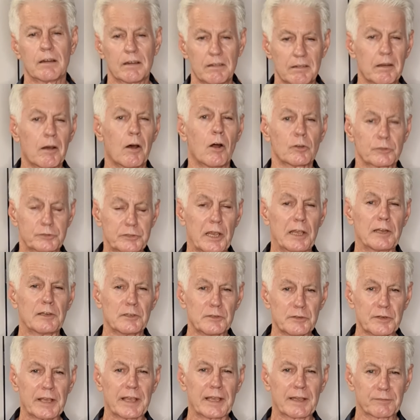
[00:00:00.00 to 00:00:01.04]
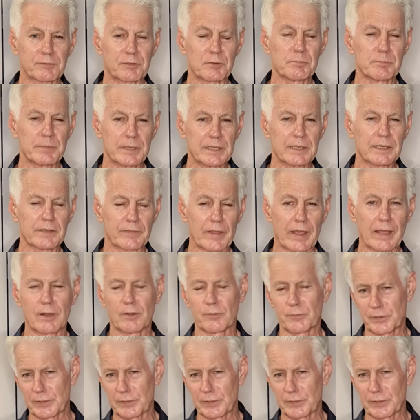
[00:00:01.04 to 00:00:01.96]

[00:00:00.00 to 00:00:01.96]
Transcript: I'll tell you now, from being in the health